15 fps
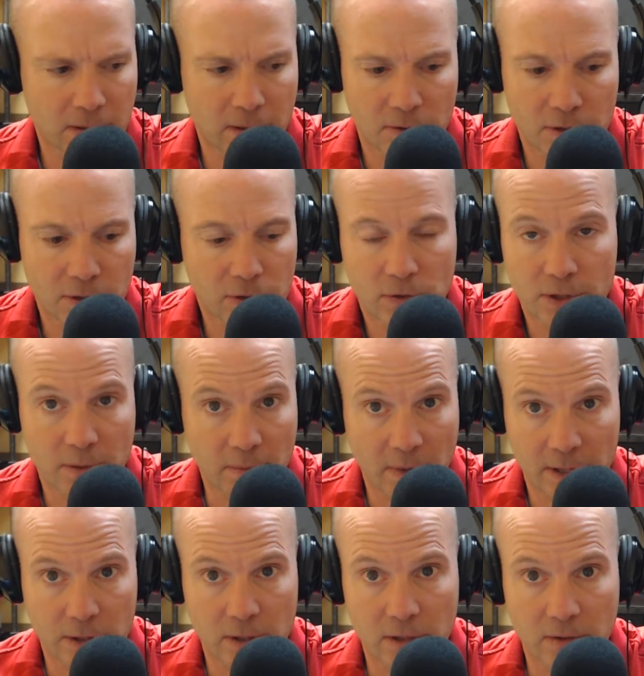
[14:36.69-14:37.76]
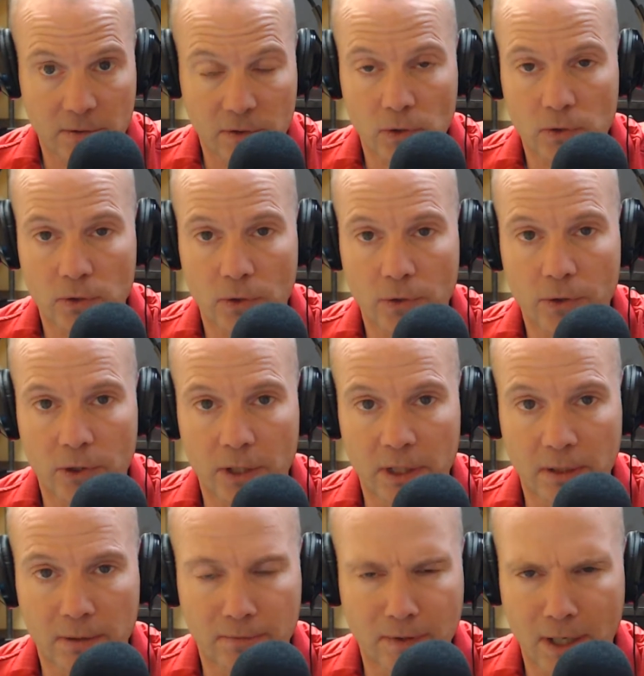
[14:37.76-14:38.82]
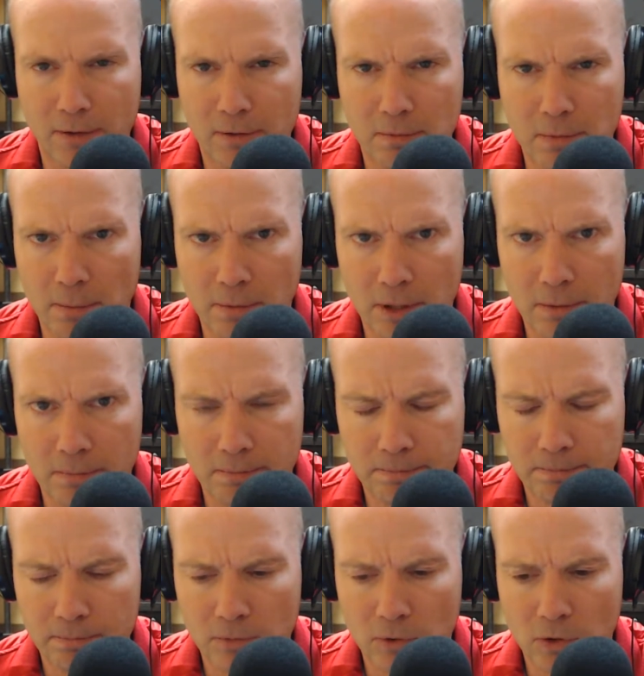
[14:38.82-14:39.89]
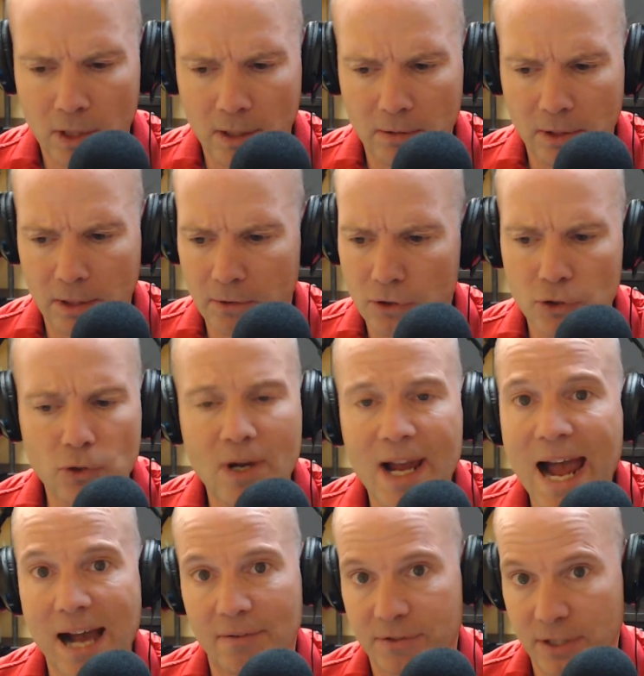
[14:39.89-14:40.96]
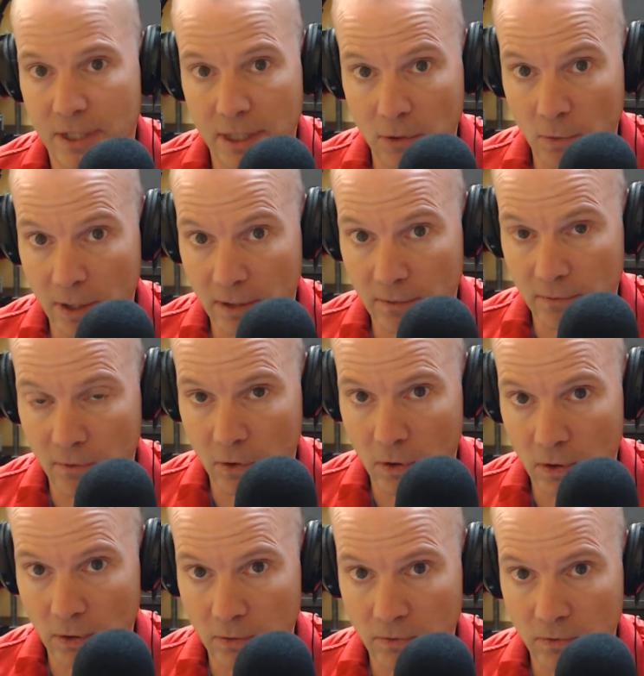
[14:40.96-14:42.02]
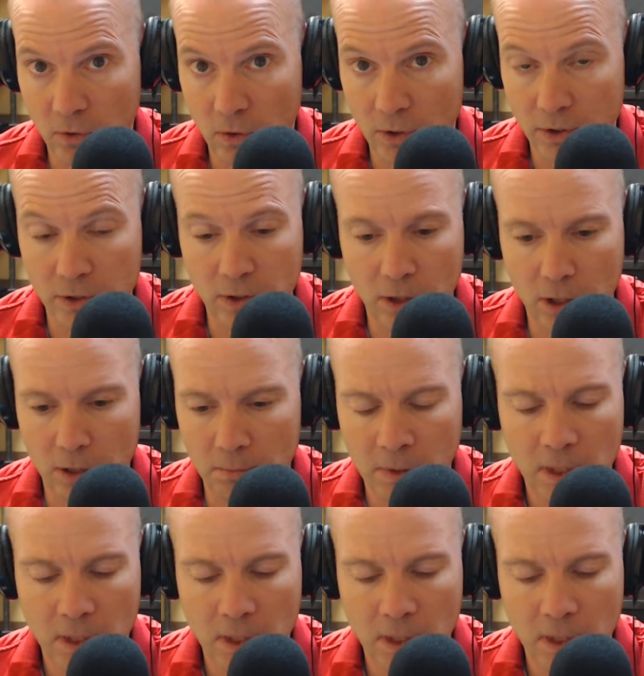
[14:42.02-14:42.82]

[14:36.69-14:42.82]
There was 2 semesters of social 30, if I remember correctly. There's 2 halves anyway for the term.